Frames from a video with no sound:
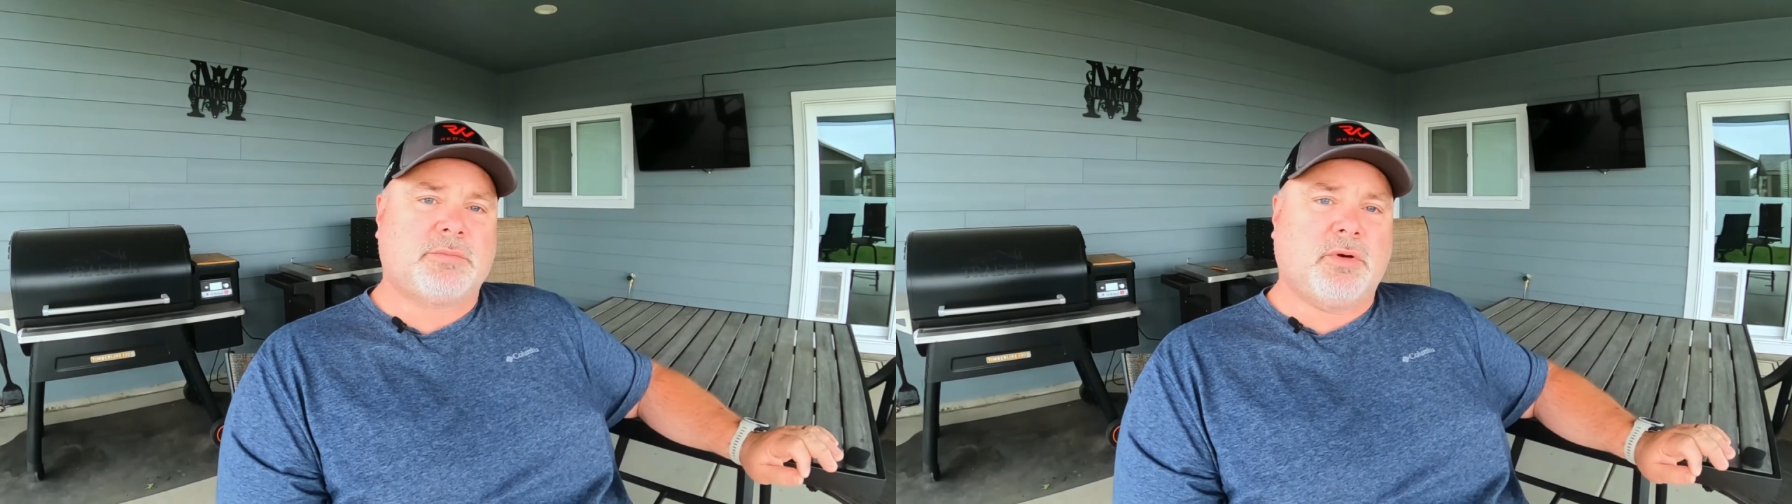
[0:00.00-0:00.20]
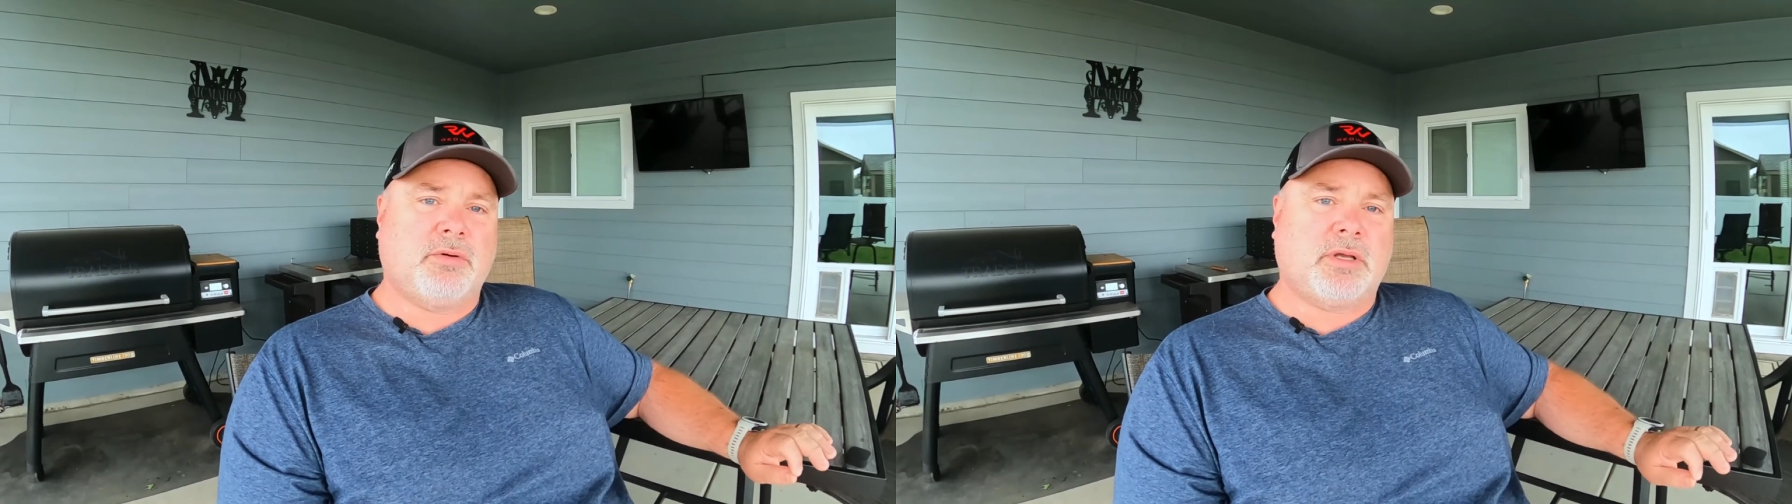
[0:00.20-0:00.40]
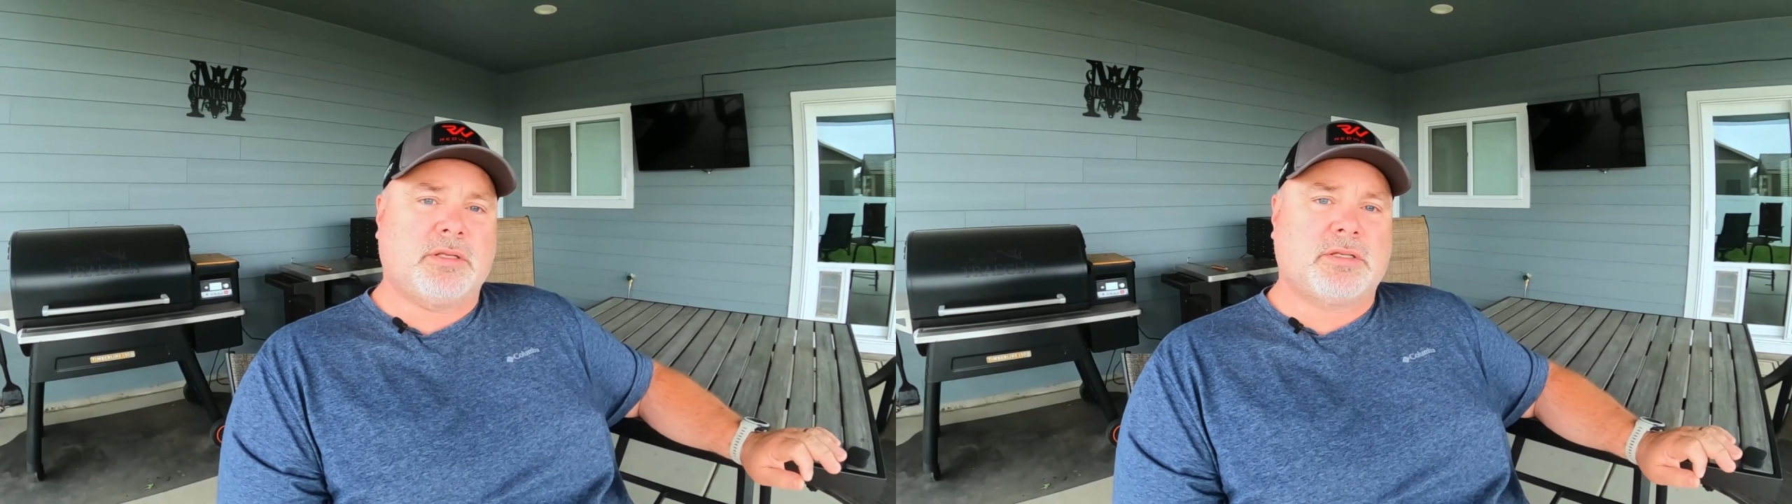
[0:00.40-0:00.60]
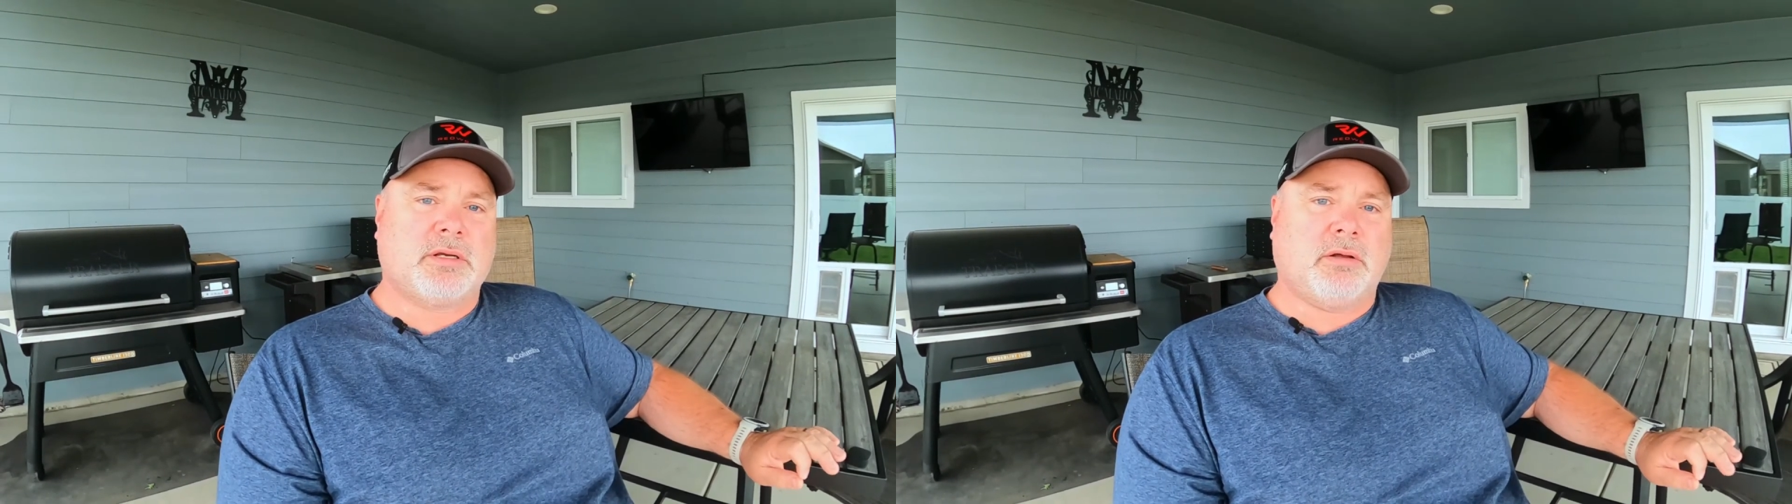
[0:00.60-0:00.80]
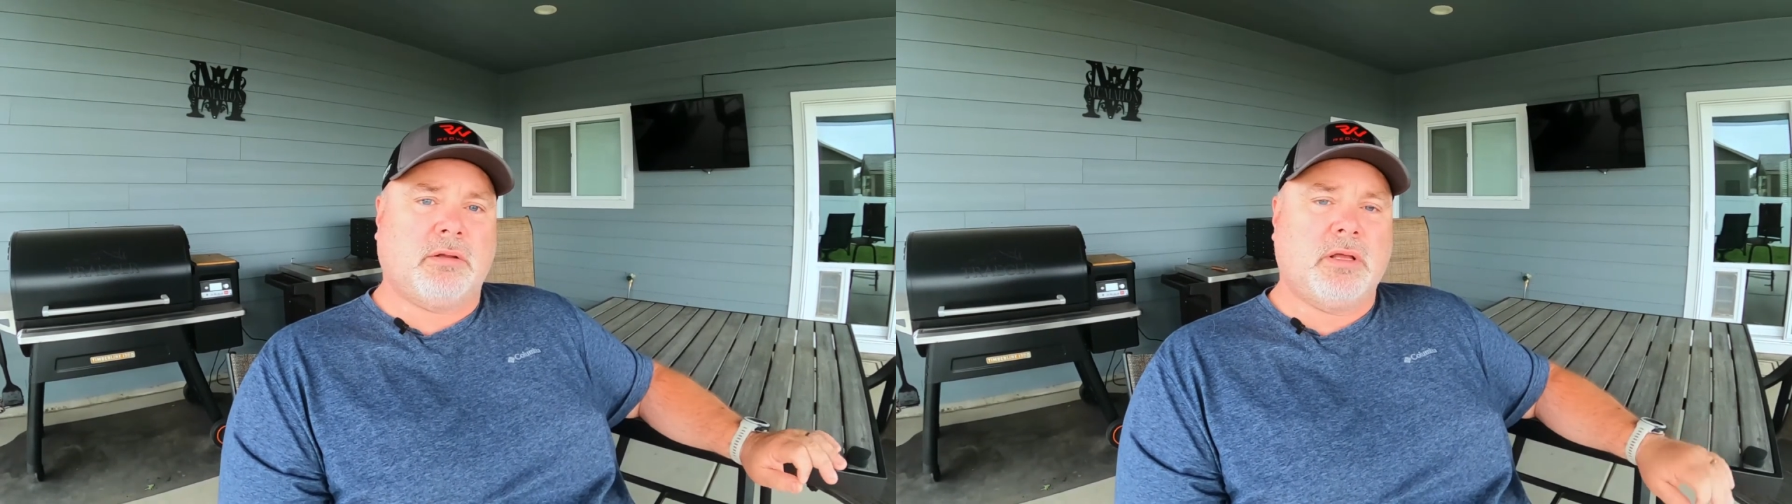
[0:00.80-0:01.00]
smoke and
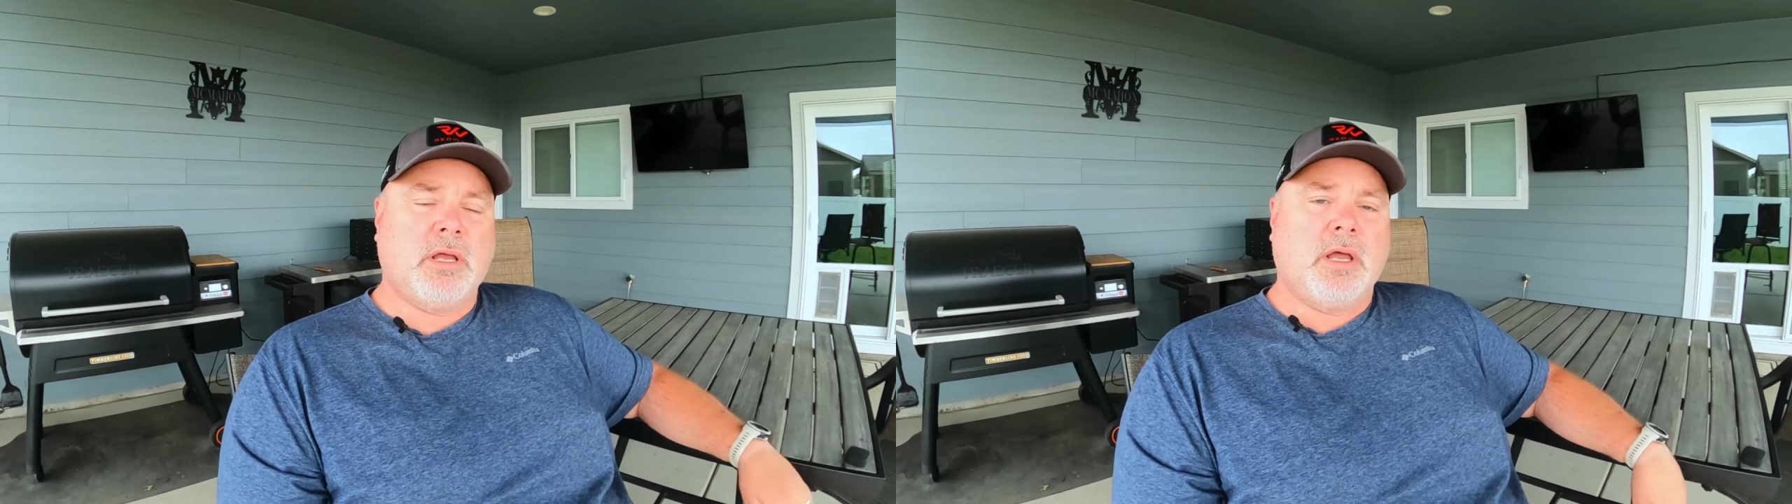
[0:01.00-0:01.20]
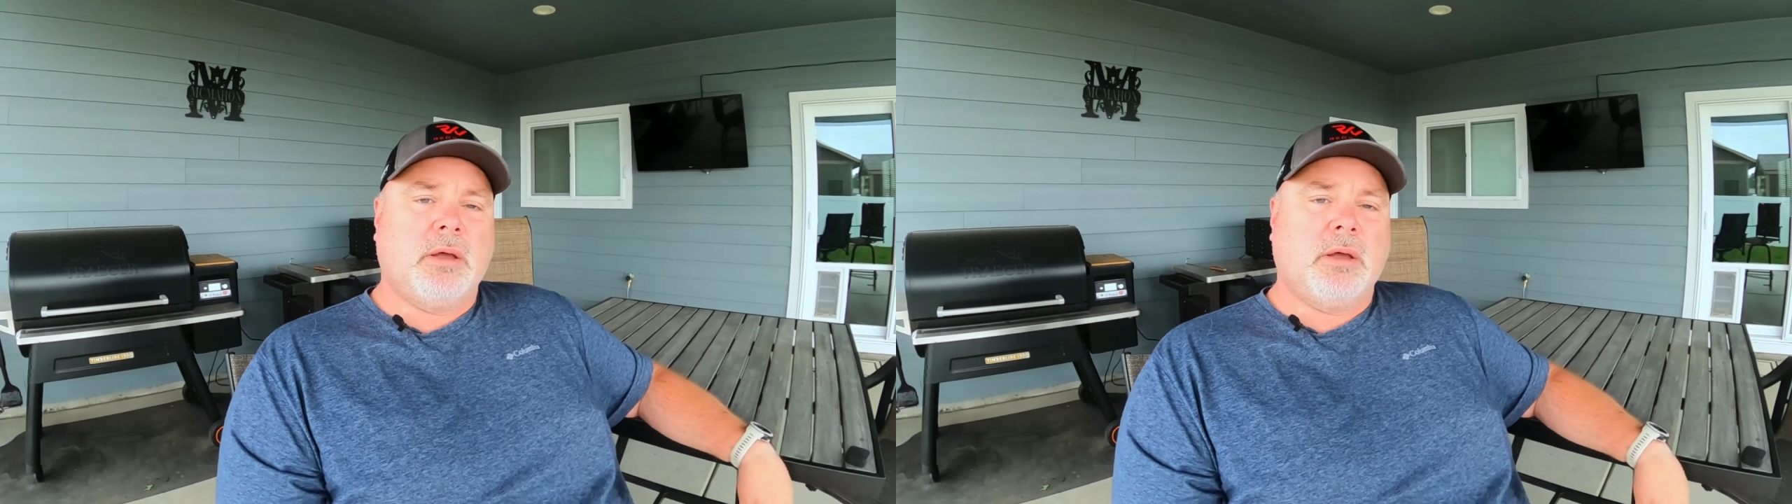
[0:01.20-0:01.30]
salt.